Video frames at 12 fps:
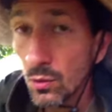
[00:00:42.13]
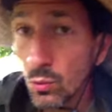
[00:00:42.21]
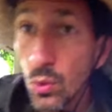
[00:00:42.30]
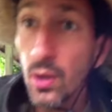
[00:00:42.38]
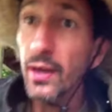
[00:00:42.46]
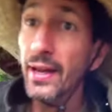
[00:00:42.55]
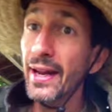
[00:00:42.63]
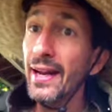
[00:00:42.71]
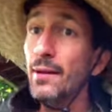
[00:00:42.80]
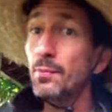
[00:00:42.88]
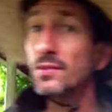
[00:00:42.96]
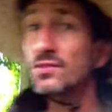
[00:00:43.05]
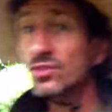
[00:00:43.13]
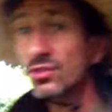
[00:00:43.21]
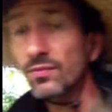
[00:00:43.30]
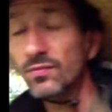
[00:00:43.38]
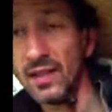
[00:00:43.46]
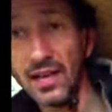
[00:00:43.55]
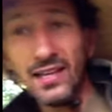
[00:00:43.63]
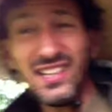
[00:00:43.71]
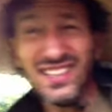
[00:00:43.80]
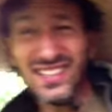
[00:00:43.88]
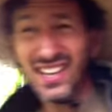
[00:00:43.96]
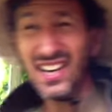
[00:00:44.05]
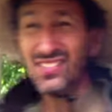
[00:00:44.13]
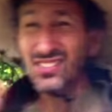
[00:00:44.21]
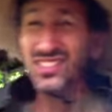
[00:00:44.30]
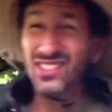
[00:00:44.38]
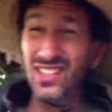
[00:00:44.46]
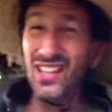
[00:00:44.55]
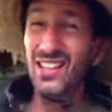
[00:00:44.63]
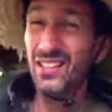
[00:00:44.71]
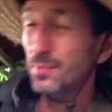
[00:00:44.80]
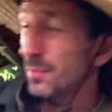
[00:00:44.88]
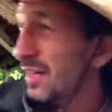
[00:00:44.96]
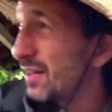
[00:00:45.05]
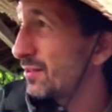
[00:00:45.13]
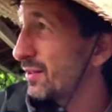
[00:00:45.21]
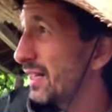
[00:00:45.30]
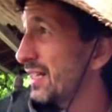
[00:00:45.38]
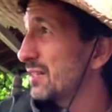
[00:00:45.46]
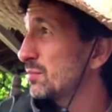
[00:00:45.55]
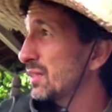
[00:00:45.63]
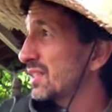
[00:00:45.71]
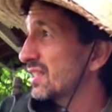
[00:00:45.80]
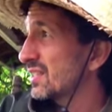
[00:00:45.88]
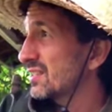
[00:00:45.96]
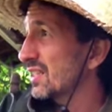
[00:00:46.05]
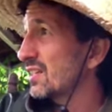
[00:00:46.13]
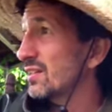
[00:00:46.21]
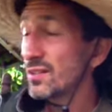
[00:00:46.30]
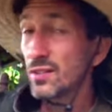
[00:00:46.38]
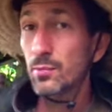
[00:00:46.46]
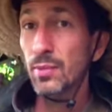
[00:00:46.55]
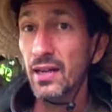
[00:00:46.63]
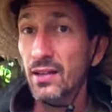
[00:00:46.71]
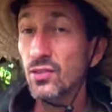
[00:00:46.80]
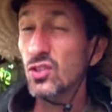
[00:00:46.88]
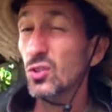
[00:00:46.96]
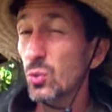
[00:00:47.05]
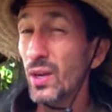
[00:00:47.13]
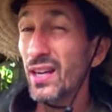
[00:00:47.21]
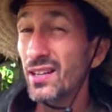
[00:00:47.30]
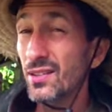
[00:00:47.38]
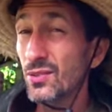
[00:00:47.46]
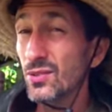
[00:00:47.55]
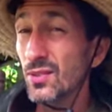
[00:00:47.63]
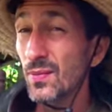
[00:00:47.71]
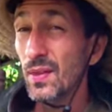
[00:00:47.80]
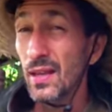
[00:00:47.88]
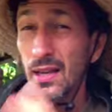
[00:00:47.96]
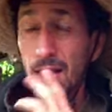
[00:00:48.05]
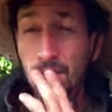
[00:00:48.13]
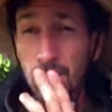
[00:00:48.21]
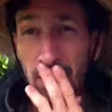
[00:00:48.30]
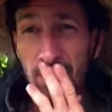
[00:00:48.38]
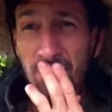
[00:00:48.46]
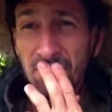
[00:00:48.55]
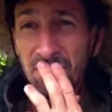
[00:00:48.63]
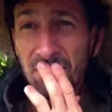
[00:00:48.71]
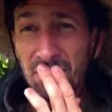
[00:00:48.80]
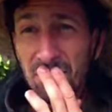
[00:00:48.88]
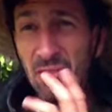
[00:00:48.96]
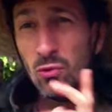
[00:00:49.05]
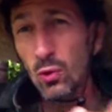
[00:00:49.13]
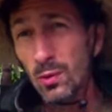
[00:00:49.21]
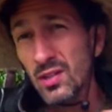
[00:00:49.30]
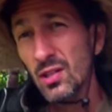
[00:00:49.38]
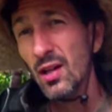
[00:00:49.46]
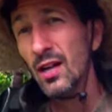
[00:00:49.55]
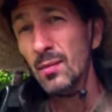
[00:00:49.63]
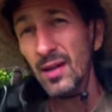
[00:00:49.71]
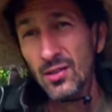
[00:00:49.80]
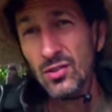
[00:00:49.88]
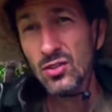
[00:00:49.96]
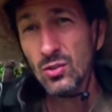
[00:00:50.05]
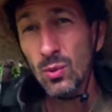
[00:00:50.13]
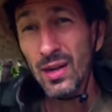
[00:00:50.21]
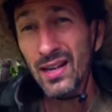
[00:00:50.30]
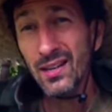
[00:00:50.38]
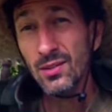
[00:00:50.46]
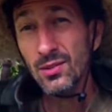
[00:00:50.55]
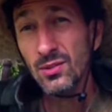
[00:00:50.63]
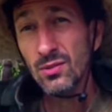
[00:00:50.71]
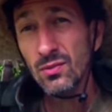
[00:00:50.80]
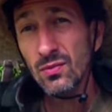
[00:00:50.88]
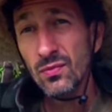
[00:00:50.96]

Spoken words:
What happens, I get kind of excited about rain because I learned about swales. But before we talk about swales,